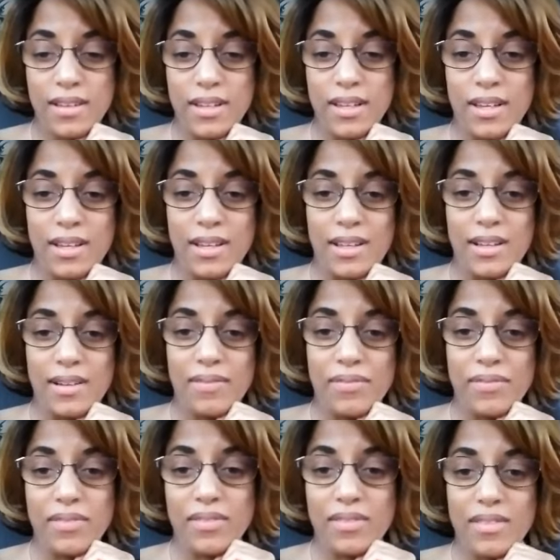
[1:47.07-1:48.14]
And
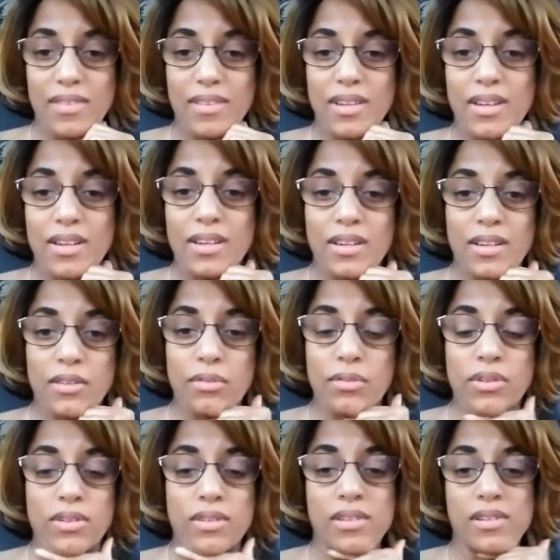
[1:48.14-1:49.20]
he
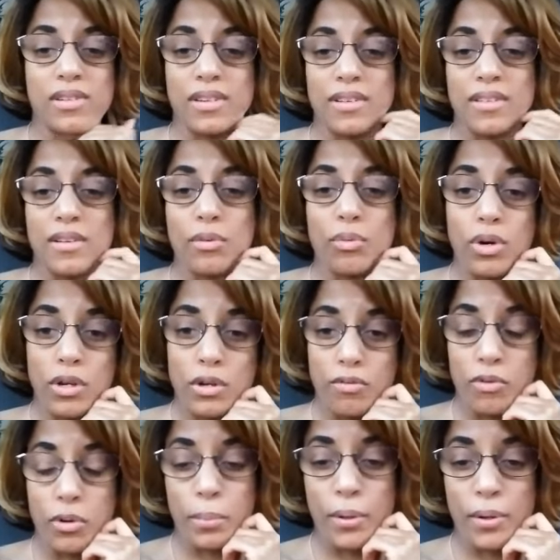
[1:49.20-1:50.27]
was just a
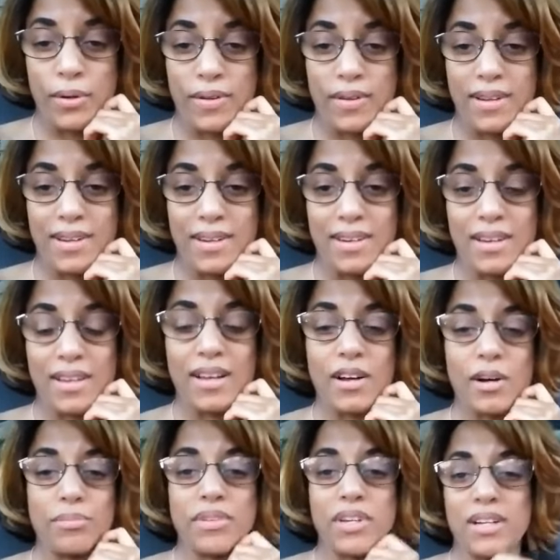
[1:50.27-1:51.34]
wonderful person,
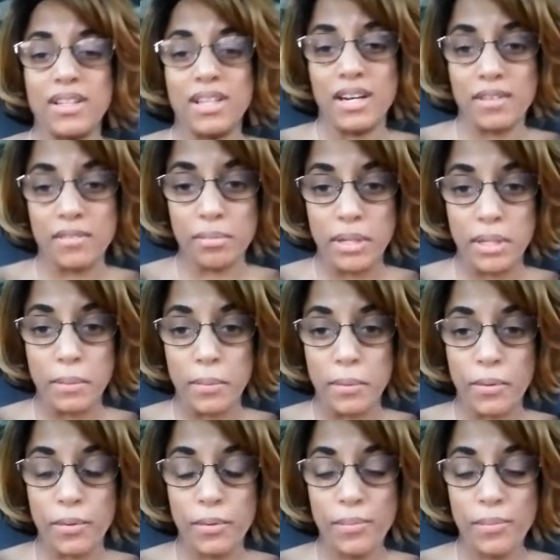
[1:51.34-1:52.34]
helped a lot of people,